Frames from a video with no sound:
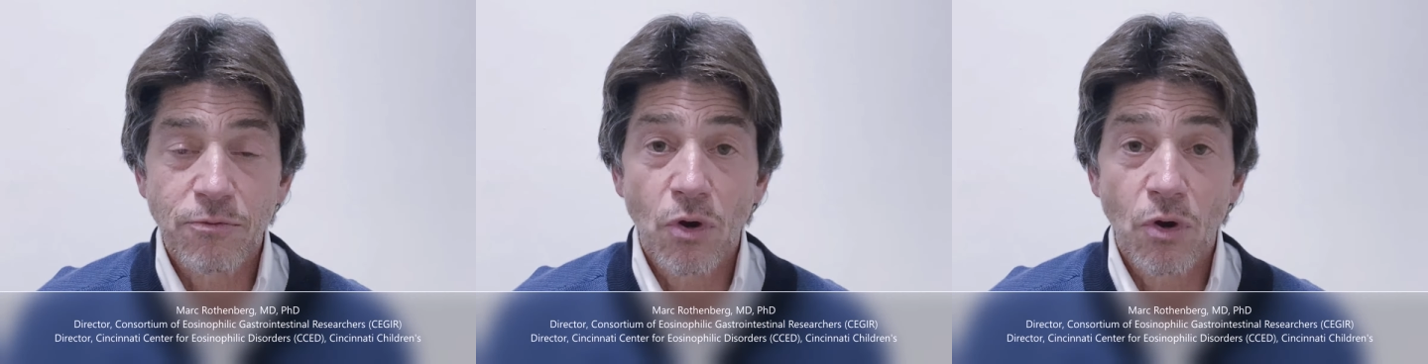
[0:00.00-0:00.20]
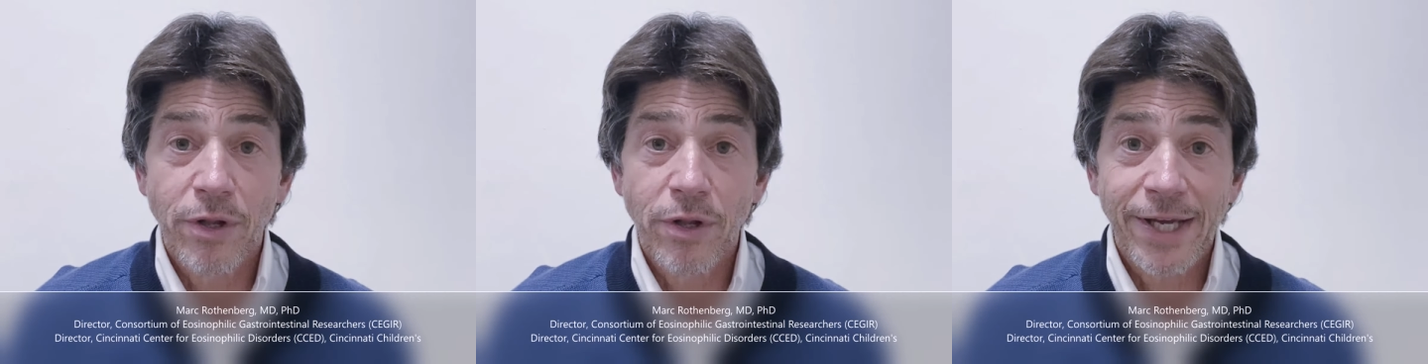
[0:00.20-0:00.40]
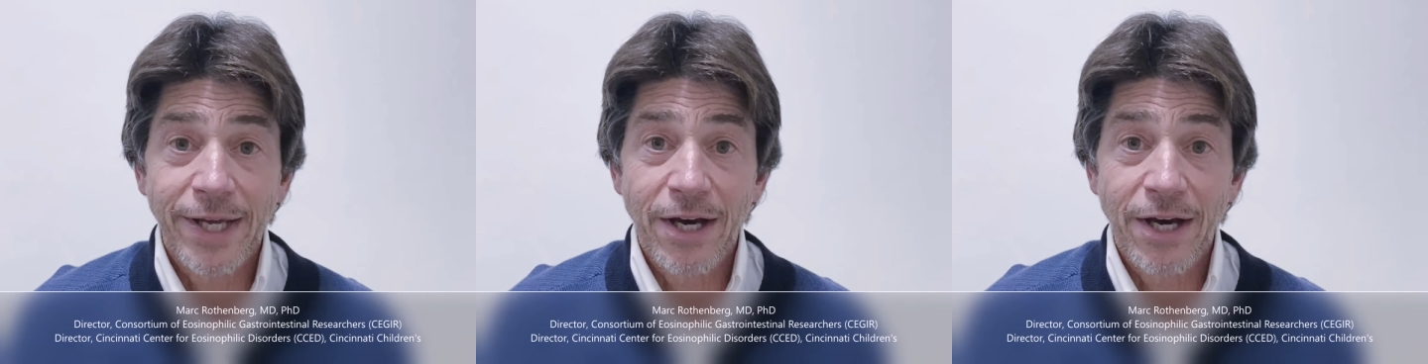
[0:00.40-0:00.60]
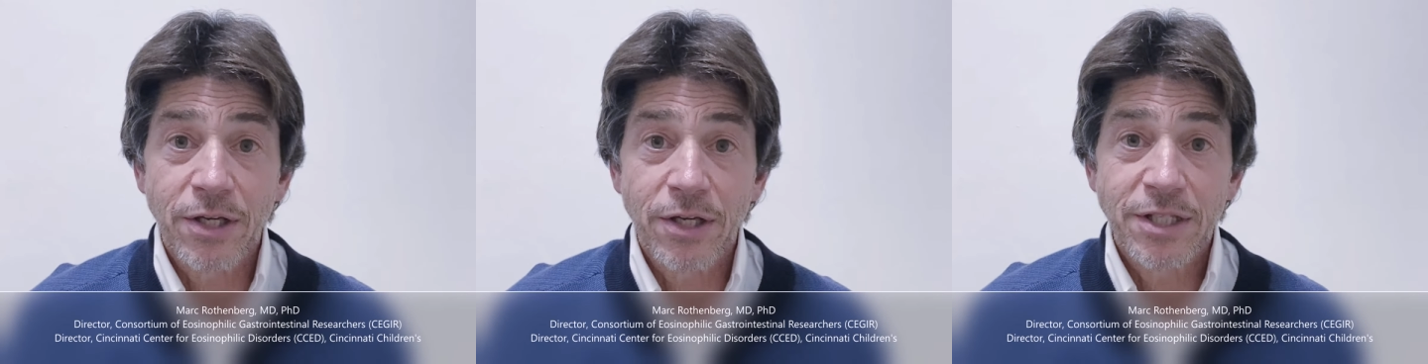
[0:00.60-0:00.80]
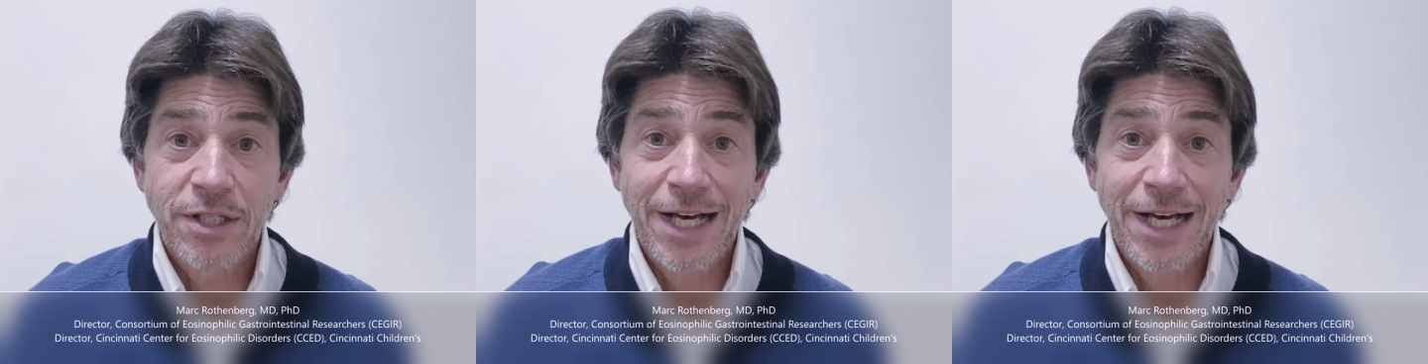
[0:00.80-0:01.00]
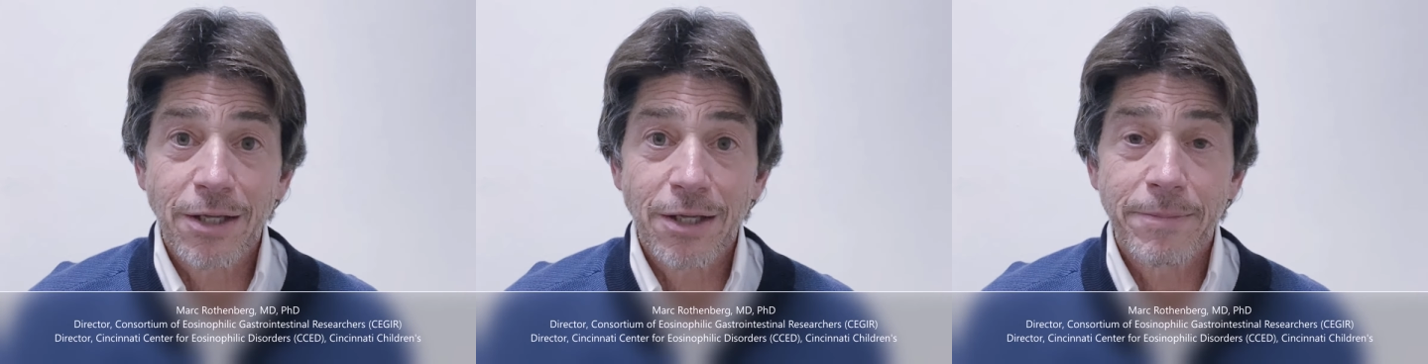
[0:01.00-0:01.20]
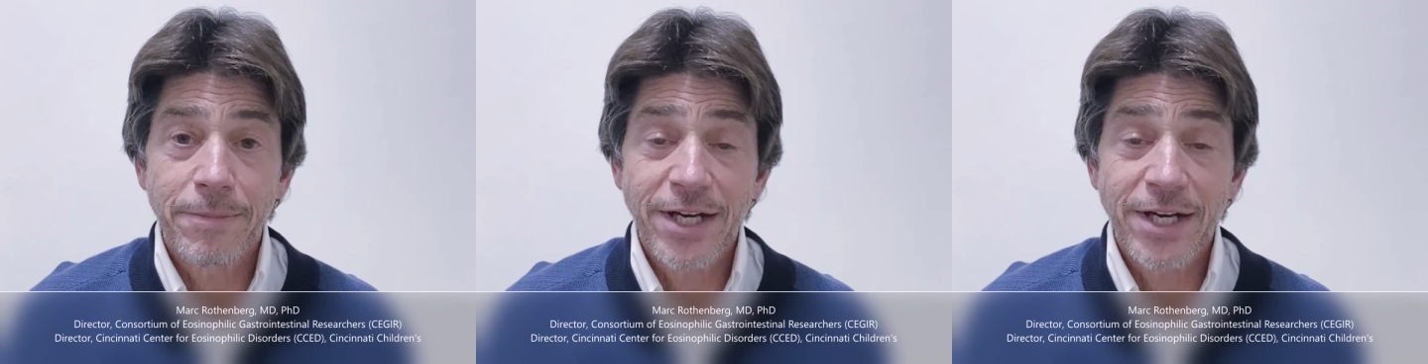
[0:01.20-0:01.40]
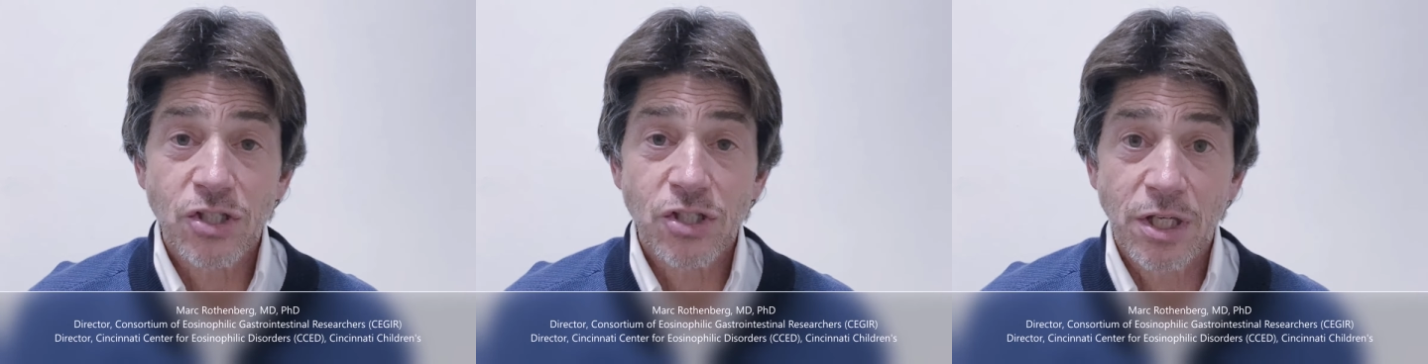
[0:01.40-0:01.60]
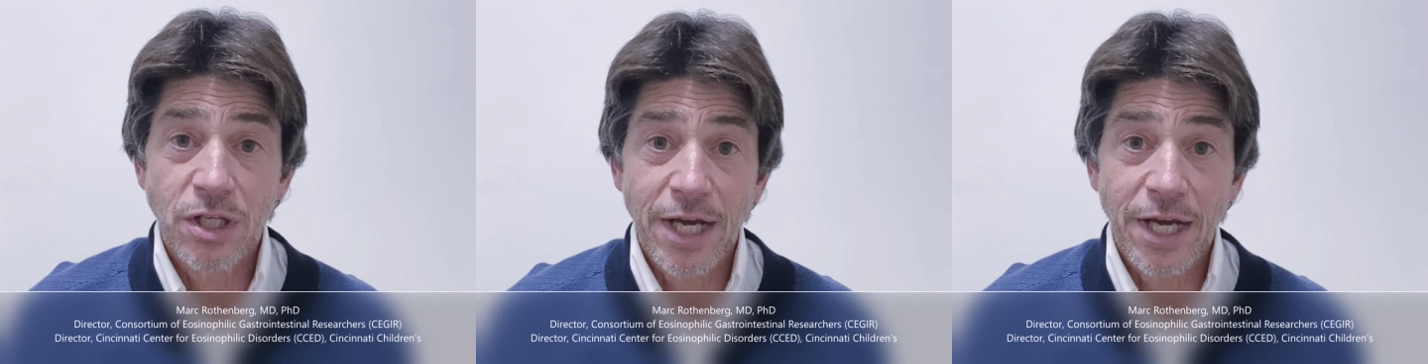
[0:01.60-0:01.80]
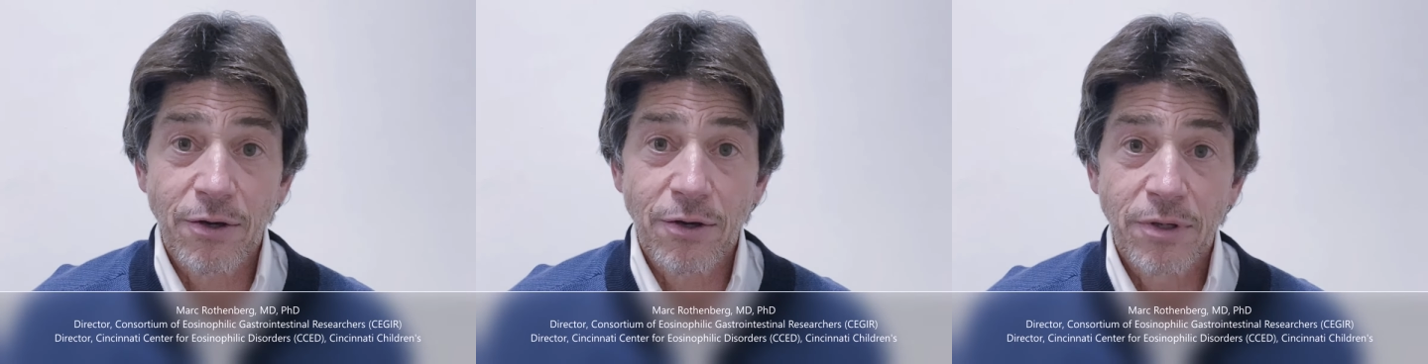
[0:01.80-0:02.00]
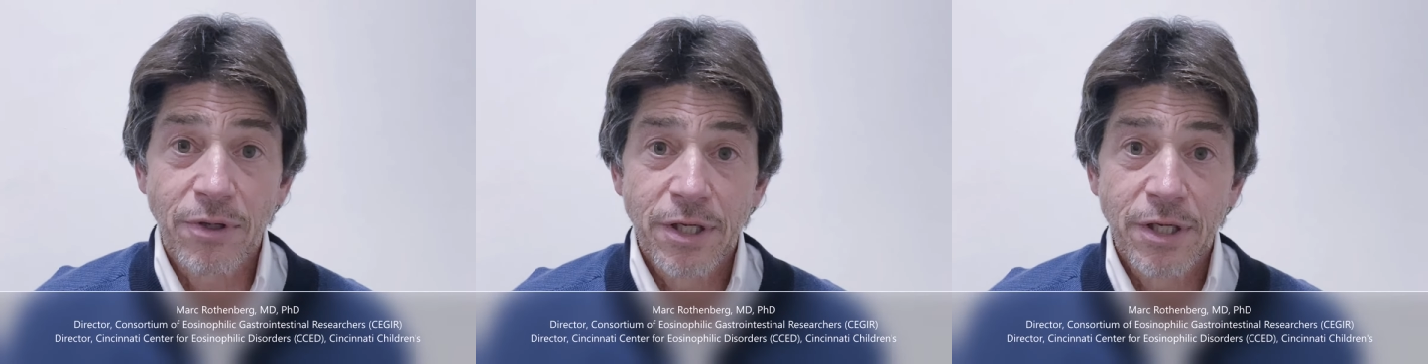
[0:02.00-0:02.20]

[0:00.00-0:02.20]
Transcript: rolling out telemedicine now.